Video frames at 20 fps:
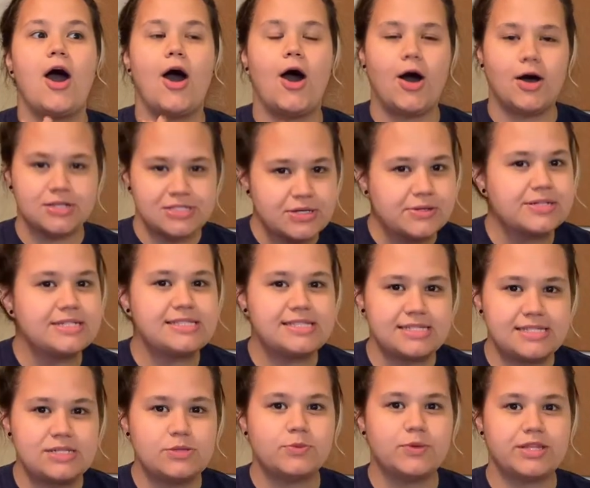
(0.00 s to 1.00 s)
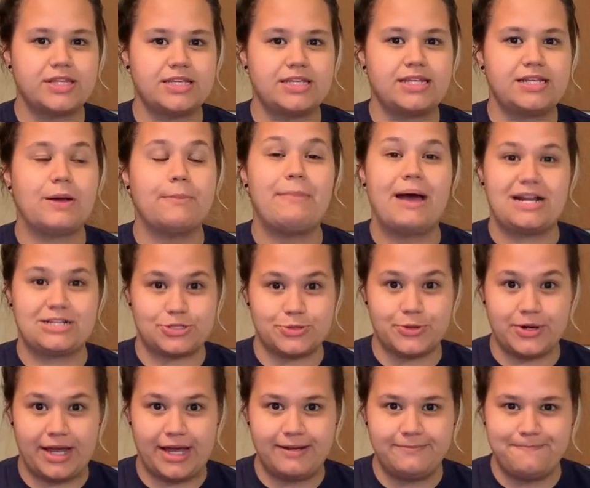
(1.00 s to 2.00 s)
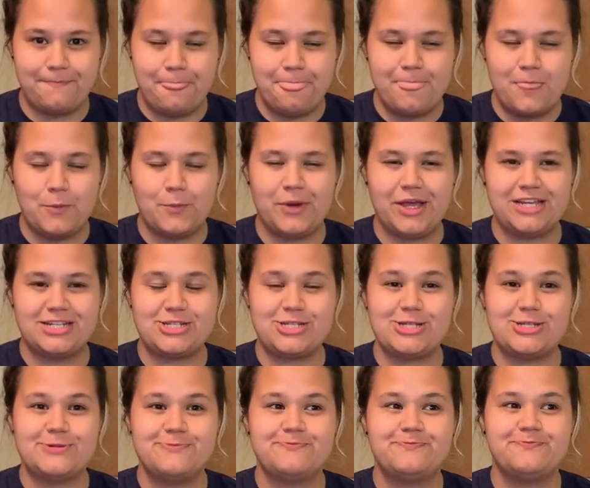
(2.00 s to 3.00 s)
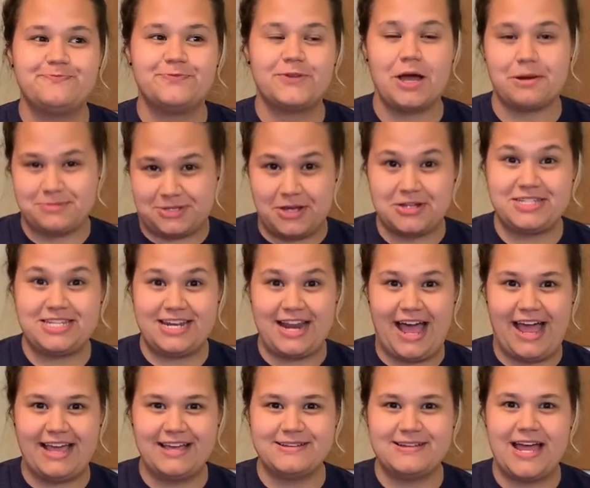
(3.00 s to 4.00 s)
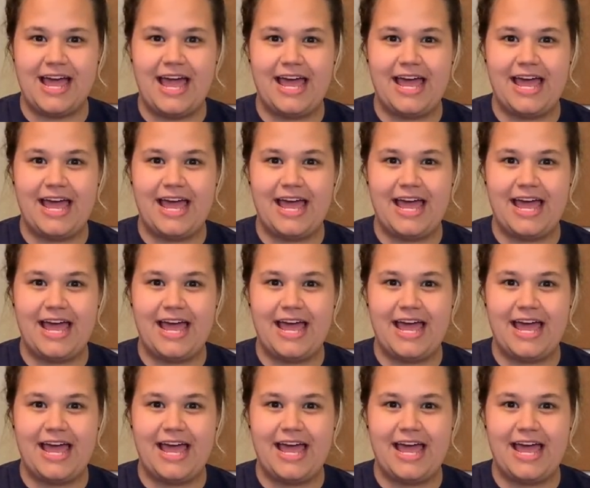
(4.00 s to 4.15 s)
Also consistent with Bachelorette, which comes on tonight.